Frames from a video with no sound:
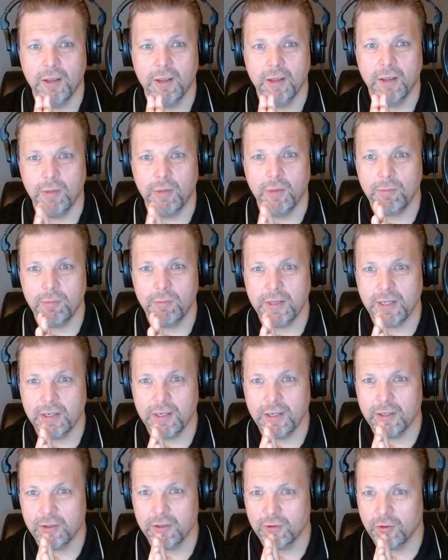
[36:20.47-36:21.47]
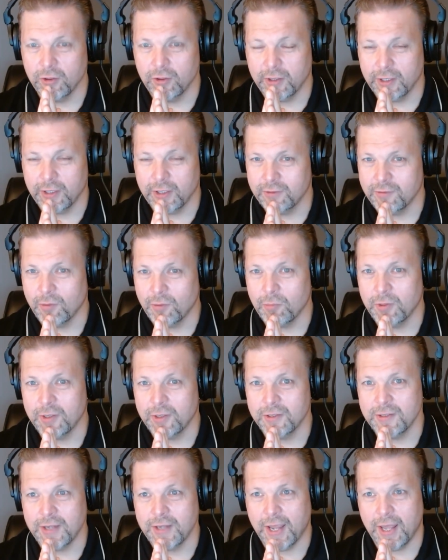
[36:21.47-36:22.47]
maybe they need to look at some of
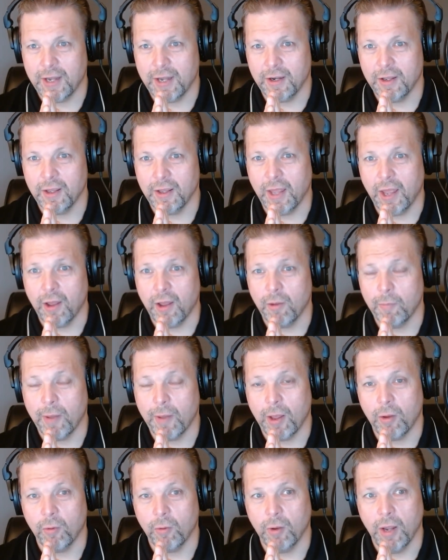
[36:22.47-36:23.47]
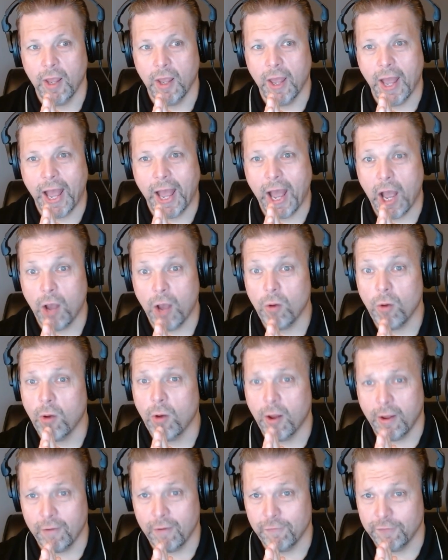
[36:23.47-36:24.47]
the data about how
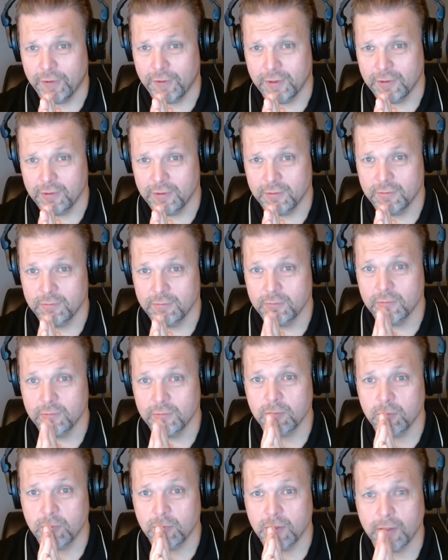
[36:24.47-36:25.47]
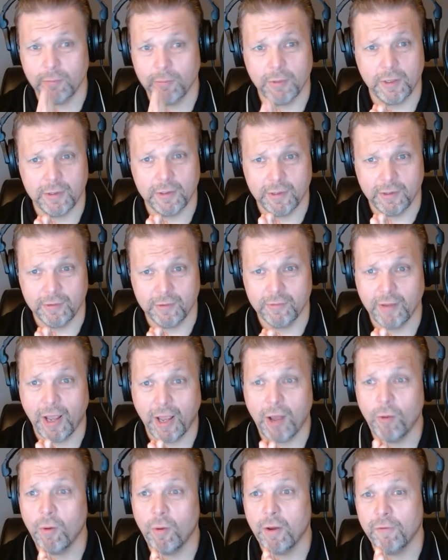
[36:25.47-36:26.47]
often. Think about this.
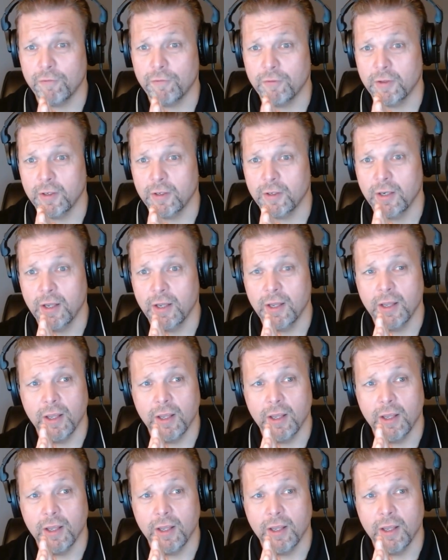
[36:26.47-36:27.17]
How often